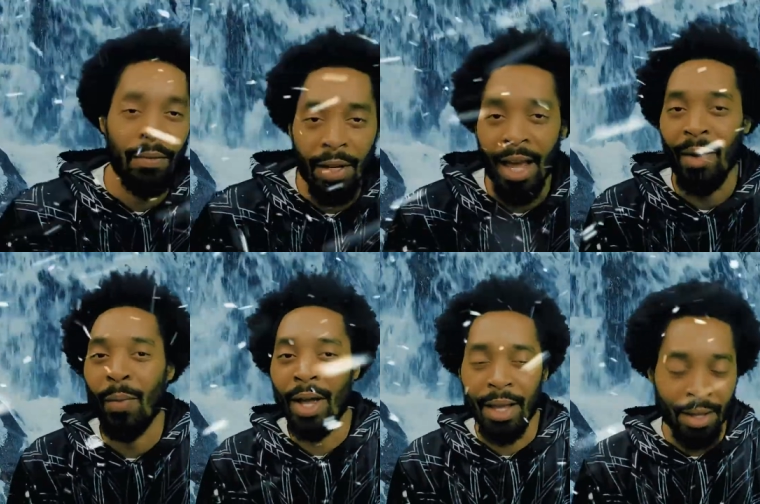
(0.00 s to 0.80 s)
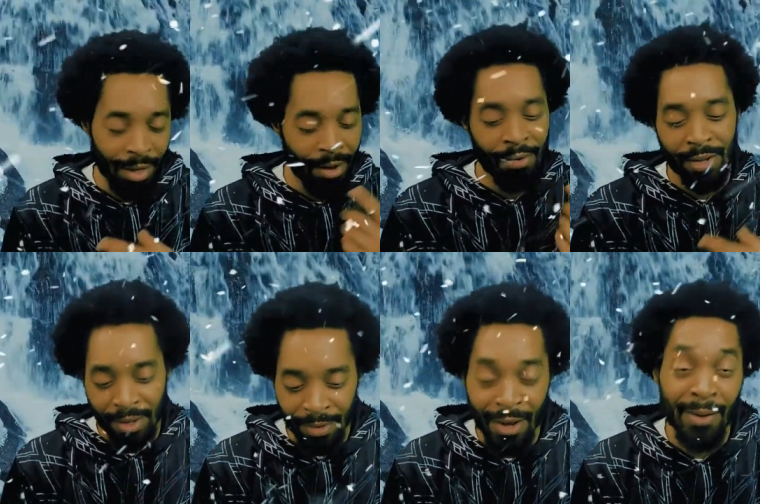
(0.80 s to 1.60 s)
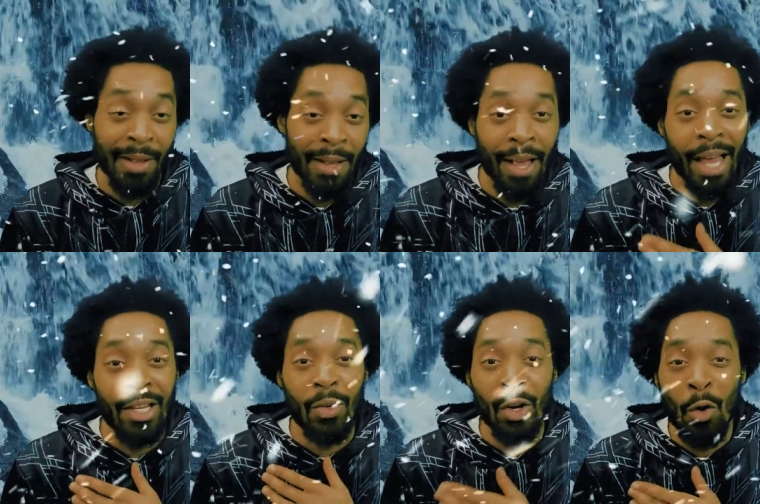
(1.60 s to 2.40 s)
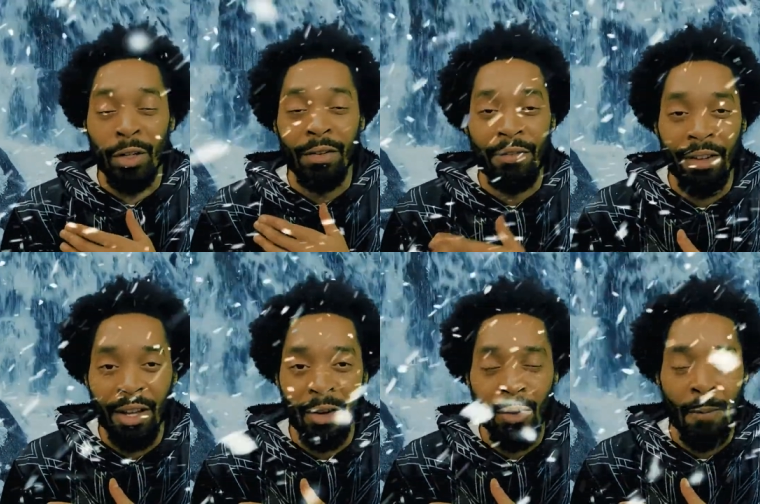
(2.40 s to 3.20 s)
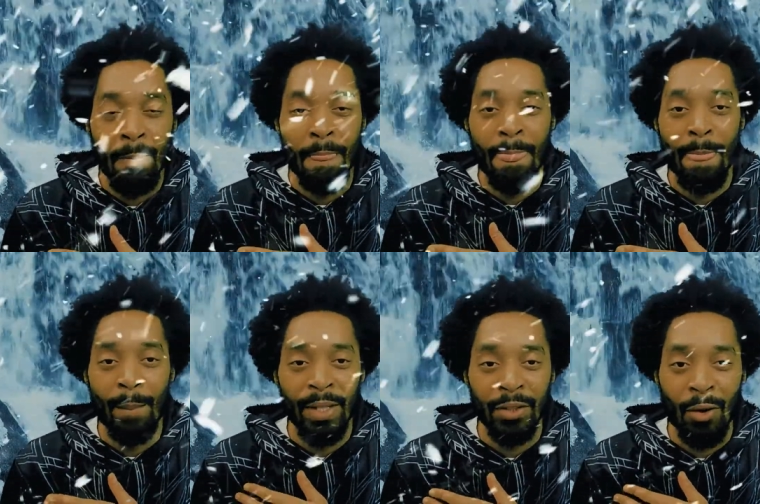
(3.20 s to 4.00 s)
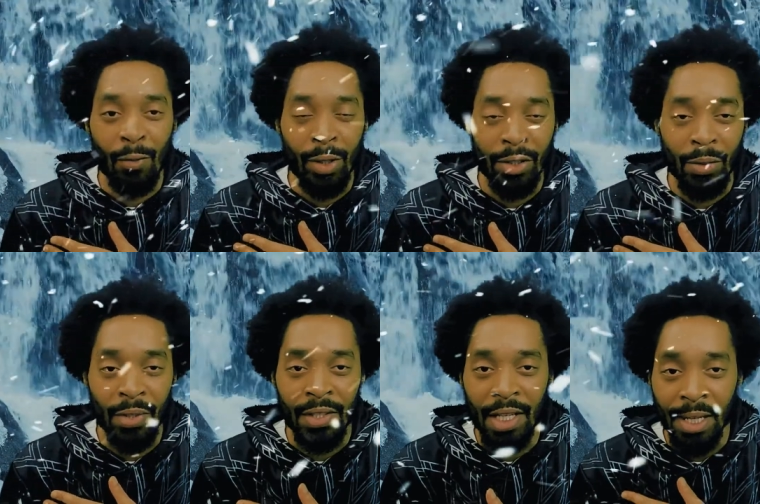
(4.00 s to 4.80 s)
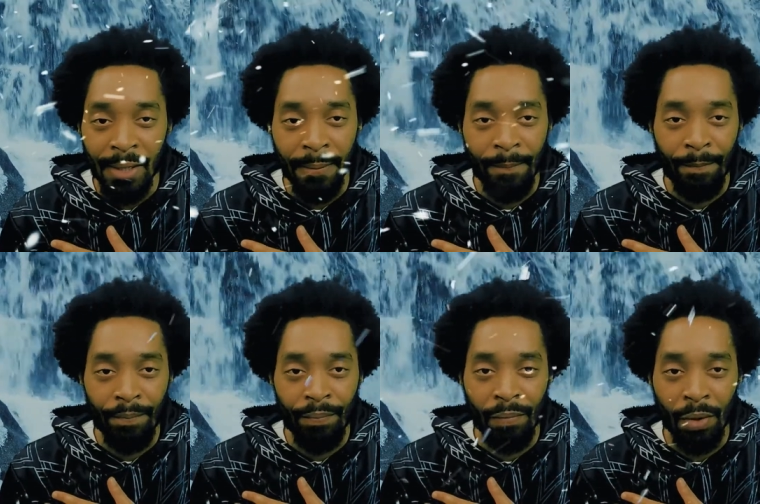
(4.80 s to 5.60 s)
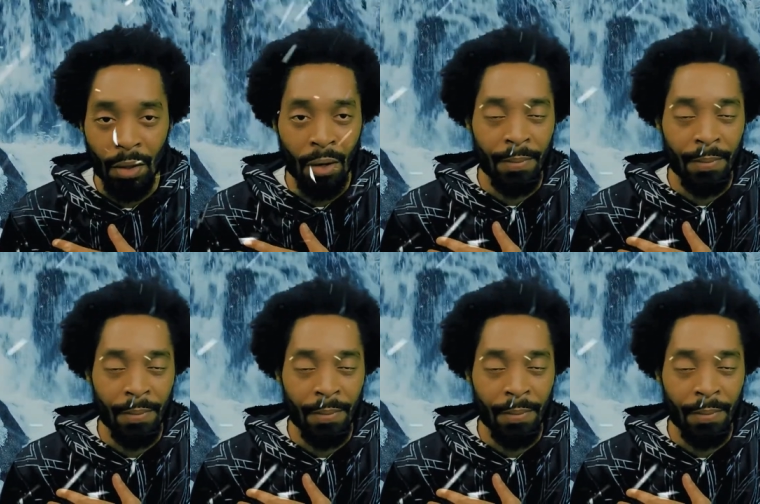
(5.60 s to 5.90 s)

feel that way. Yeah, yeah. And you can only feel based off what you see. You know what I'm